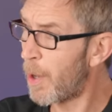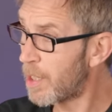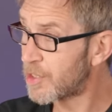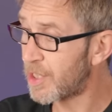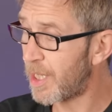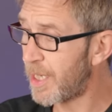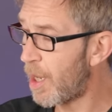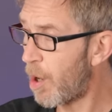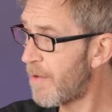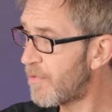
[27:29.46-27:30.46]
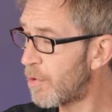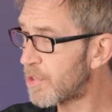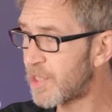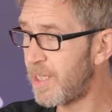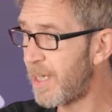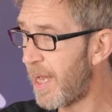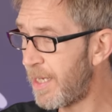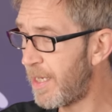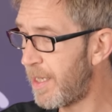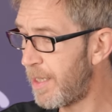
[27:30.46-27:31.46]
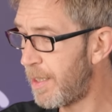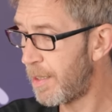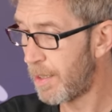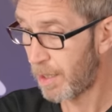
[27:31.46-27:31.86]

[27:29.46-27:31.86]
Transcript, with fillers: personally, I've not seen any